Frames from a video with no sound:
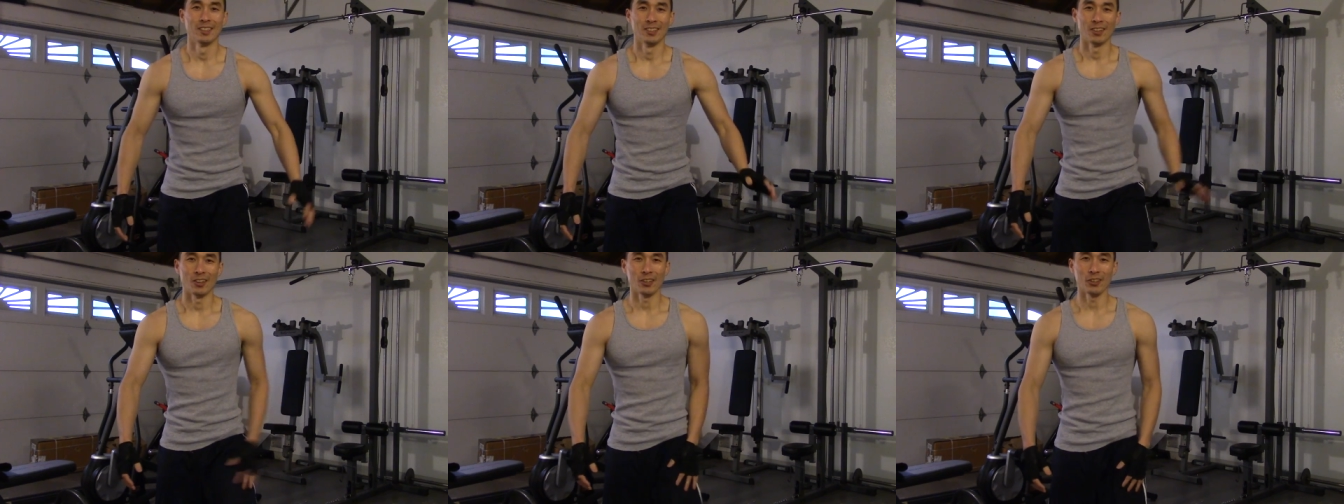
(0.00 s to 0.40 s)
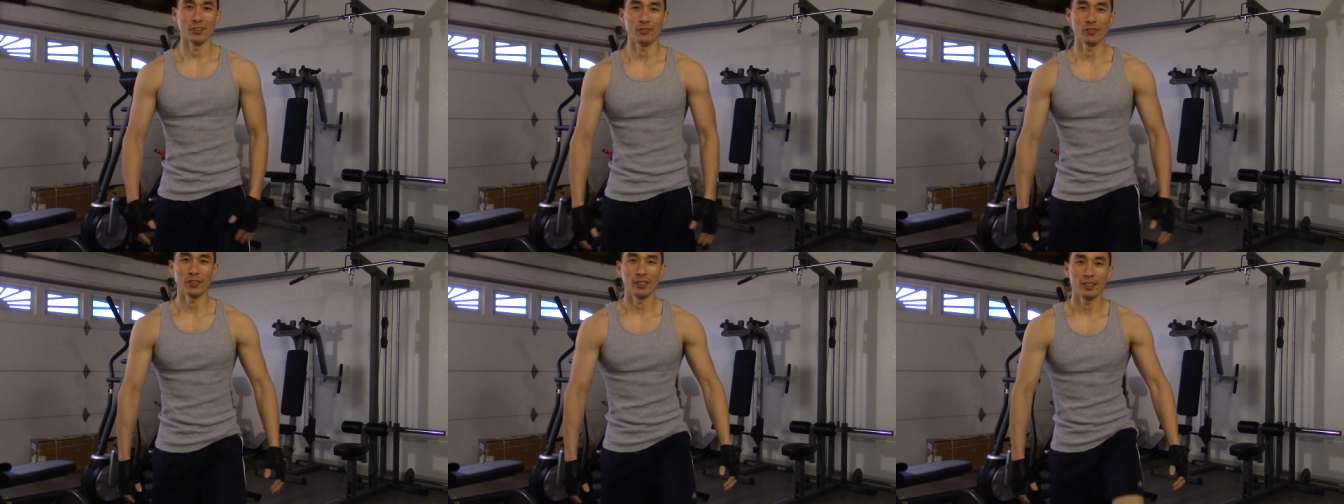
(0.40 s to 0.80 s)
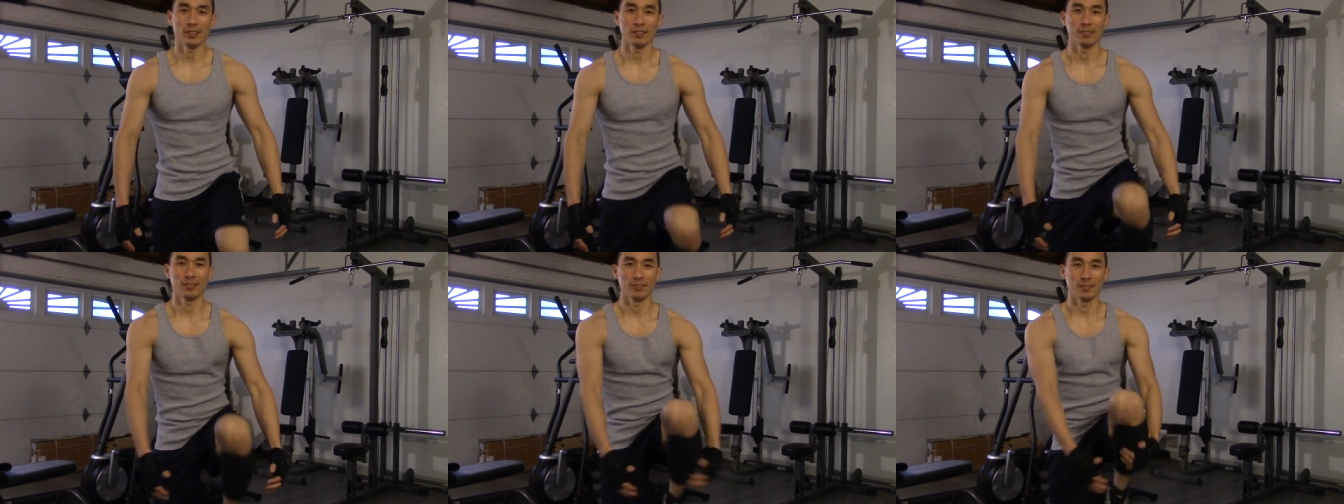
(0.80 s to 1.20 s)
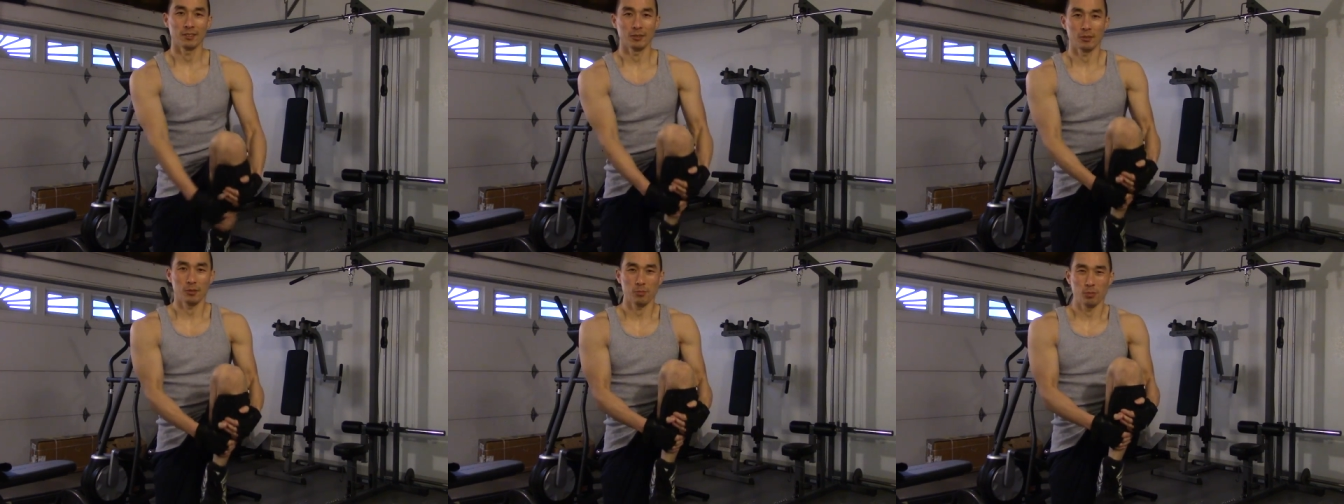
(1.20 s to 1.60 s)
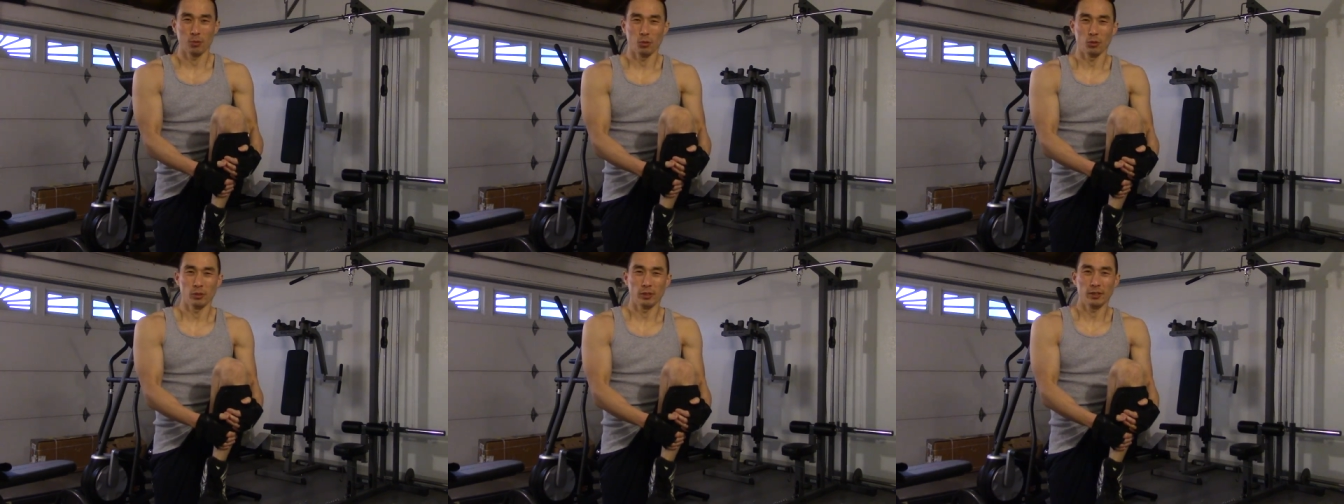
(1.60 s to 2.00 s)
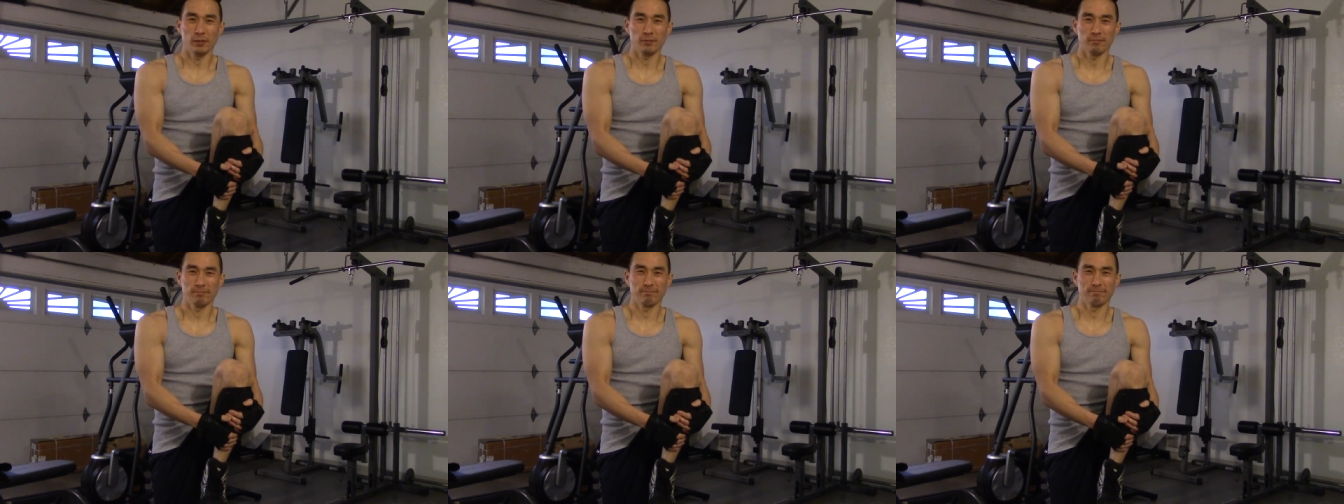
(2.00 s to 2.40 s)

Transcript: on your feet, just pulled it.